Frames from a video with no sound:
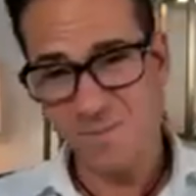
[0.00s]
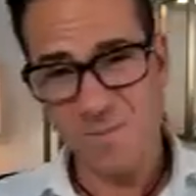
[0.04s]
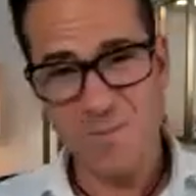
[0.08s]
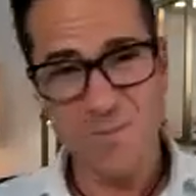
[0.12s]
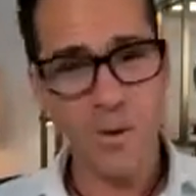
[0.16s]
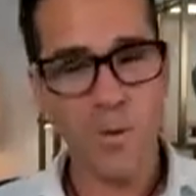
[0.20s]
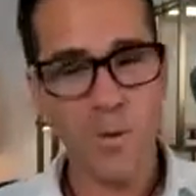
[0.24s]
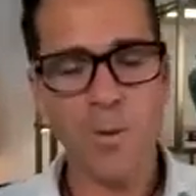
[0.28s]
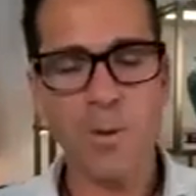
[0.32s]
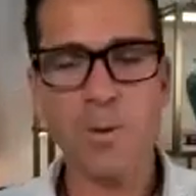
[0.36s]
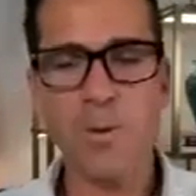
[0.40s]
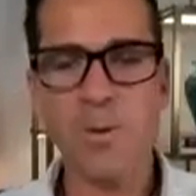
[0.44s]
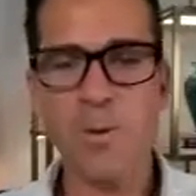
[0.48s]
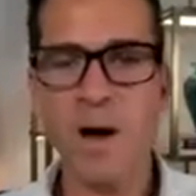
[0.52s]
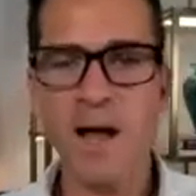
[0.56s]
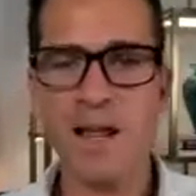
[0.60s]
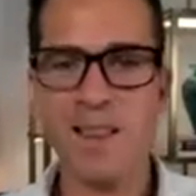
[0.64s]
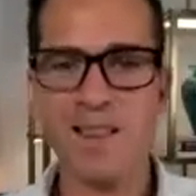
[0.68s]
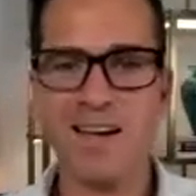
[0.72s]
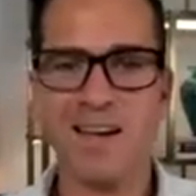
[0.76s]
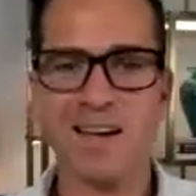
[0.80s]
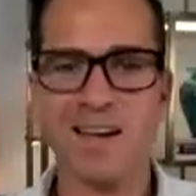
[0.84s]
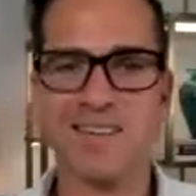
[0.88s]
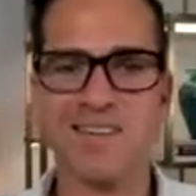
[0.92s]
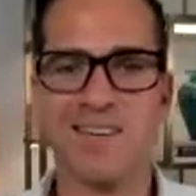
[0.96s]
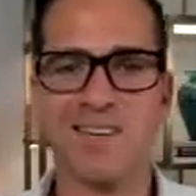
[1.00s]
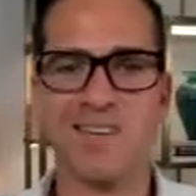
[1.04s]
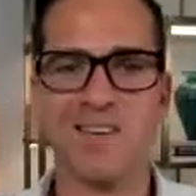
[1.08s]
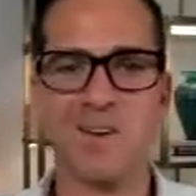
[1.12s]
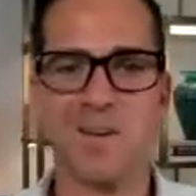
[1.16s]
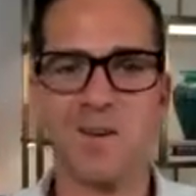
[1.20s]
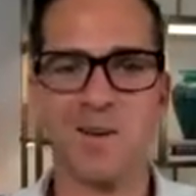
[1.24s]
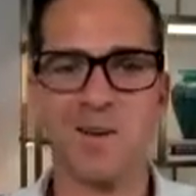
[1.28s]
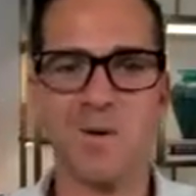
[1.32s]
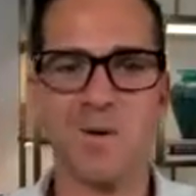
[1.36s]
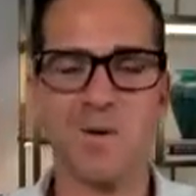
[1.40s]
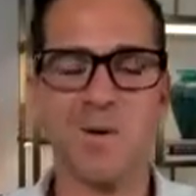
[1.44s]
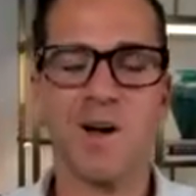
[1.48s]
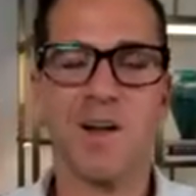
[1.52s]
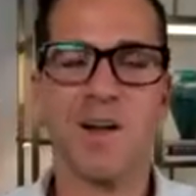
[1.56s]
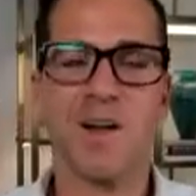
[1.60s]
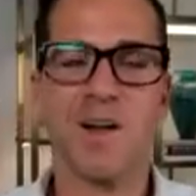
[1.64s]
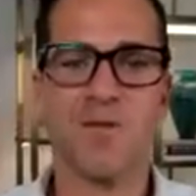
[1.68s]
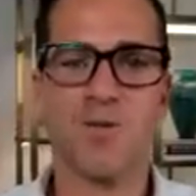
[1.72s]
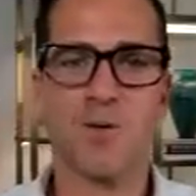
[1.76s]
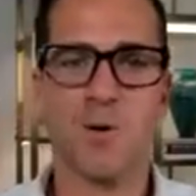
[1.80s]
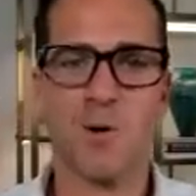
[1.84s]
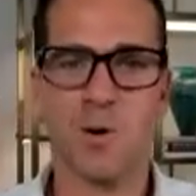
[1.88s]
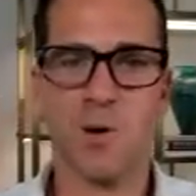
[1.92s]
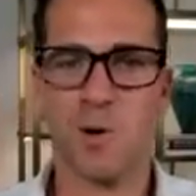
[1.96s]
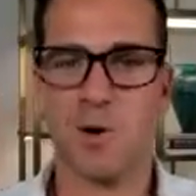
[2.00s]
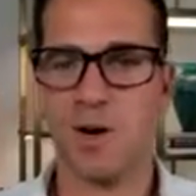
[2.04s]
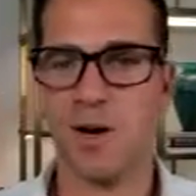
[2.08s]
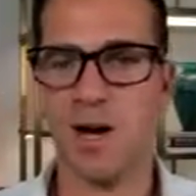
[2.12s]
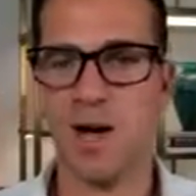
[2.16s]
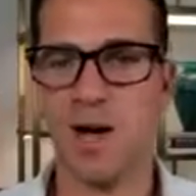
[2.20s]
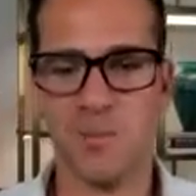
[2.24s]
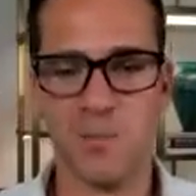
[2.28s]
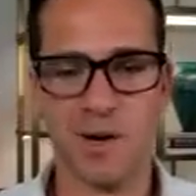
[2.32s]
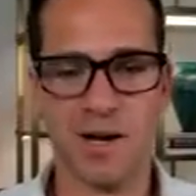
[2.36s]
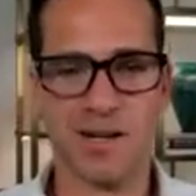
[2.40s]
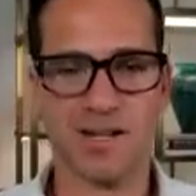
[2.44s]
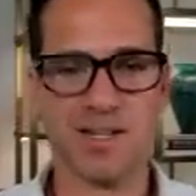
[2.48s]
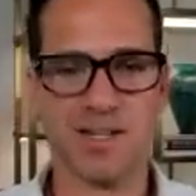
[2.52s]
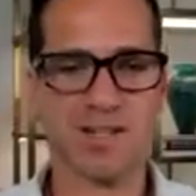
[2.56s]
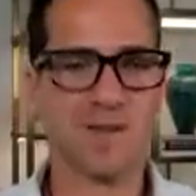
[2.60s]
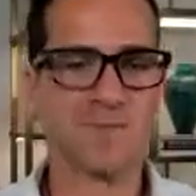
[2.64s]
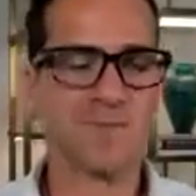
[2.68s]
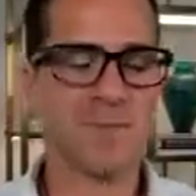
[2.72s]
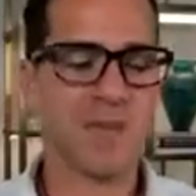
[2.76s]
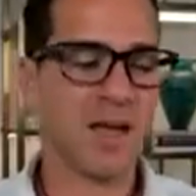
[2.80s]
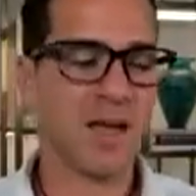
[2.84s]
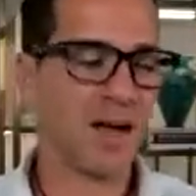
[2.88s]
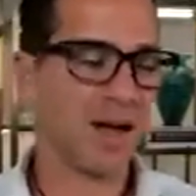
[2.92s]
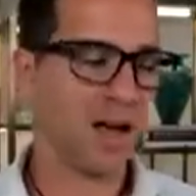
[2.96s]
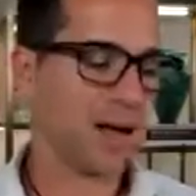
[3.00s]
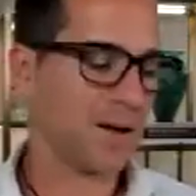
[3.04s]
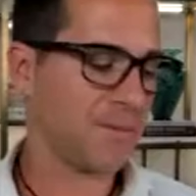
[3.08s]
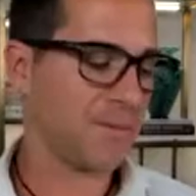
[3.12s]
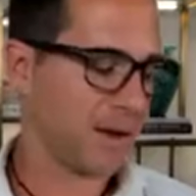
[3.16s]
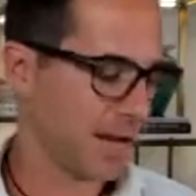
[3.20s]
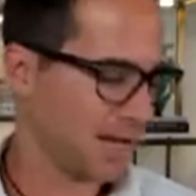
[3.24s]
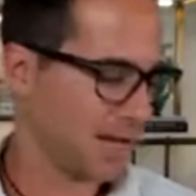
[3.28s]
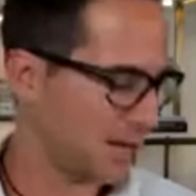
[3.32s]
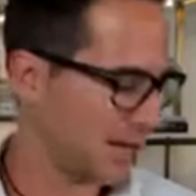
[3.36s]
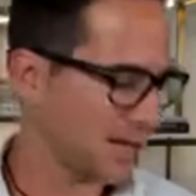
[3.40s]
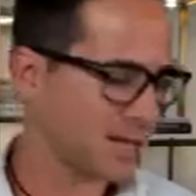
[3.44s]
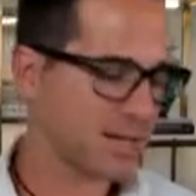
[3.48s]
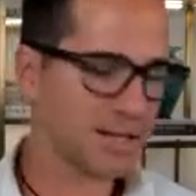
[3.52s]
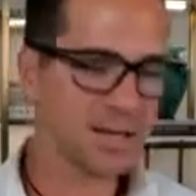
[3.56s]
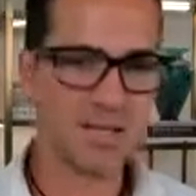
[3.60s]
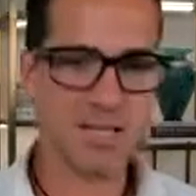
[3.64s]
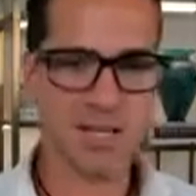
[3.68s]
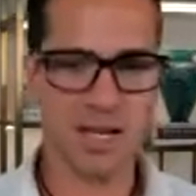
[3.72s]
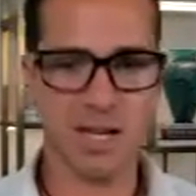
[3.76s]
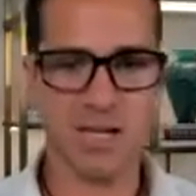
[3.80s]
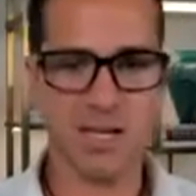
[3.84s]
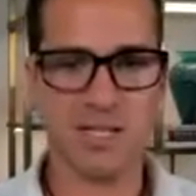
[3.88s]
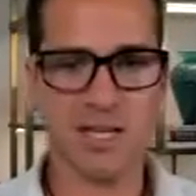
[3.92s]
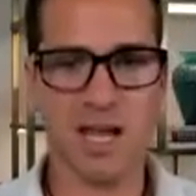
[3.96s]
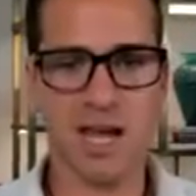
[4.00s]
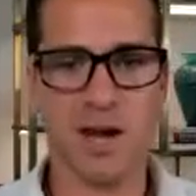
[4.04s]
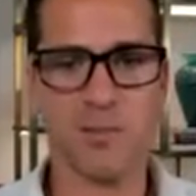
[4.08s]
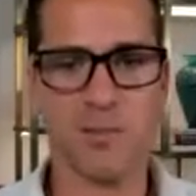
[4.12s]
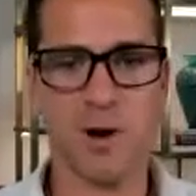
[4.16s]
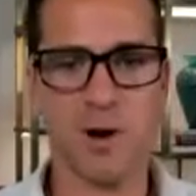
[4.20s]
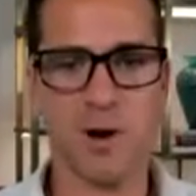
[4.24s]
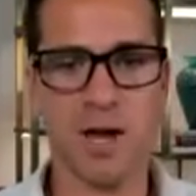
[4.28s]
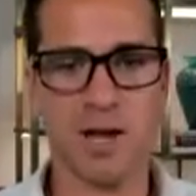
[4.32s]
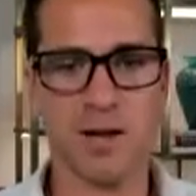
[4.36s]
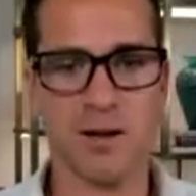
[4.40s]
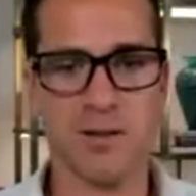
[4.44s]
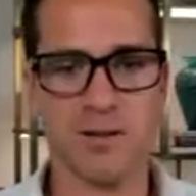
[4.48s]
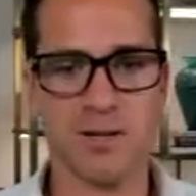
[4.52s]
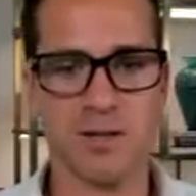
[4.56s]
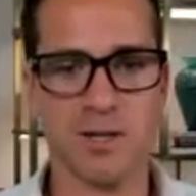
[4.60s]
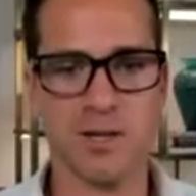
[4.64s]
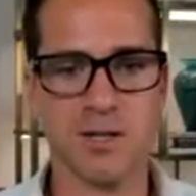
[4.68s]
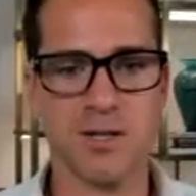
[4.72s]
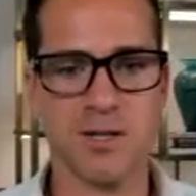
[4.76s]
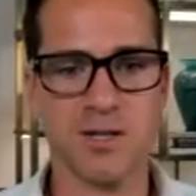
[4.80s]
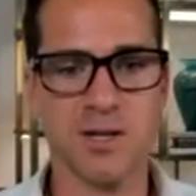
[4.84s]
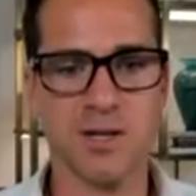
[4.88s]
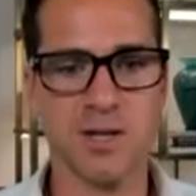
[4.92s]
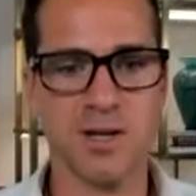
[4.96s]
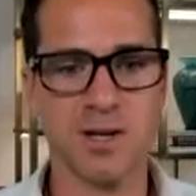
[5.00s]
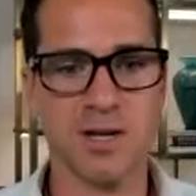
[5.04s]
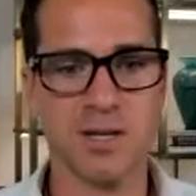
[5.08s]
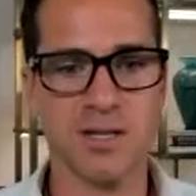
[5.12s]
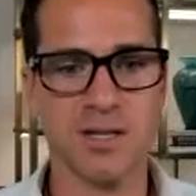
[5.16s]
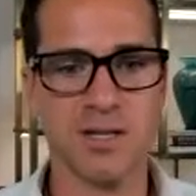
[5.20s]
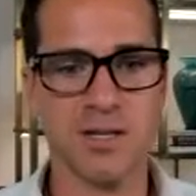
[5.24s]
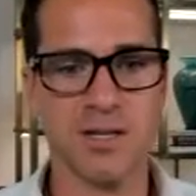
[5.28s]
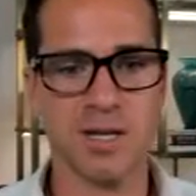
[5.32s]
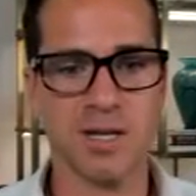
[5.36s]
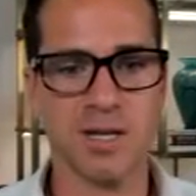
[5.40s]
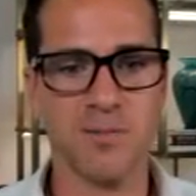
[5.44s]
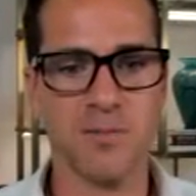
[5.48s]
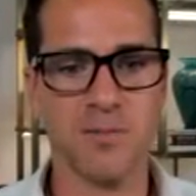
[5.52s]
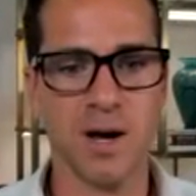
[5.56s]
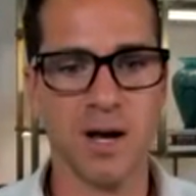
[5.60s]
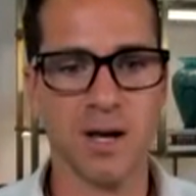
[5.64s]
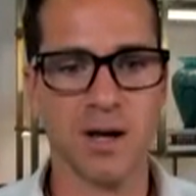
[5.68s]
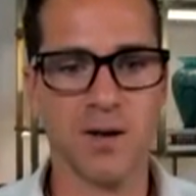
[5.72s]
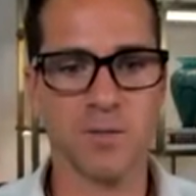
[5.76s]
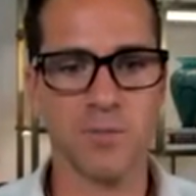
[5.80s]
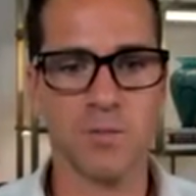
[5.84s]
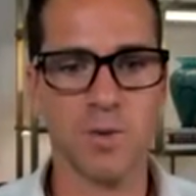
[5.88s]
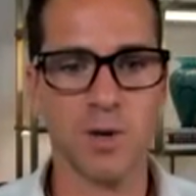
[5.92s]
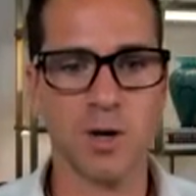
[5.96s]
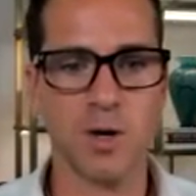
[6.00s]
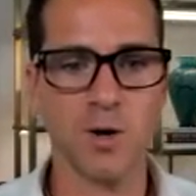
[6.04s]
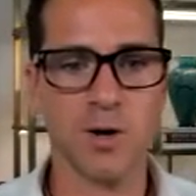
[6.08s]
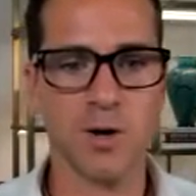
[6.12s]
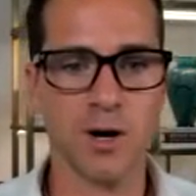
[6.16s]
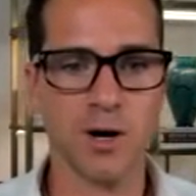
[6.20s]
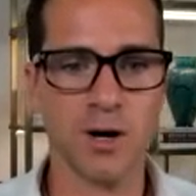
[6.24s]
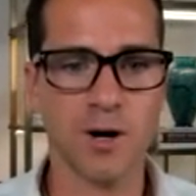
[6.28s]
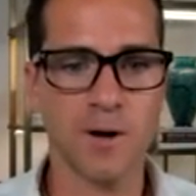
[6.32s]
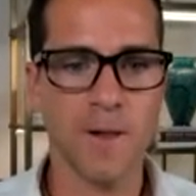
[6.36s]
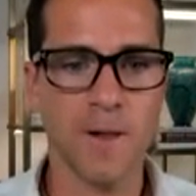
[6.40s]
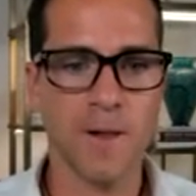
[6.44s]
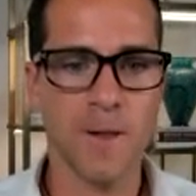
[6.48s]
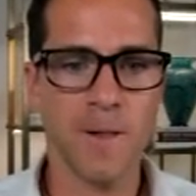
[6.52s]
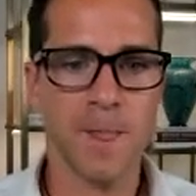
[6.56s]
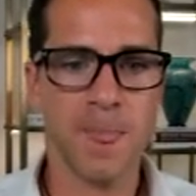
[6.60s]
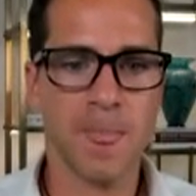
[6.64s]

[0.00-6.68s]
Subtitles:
what do I like to do for ergonomics? I'd like to change camera angles just so you could see my computer.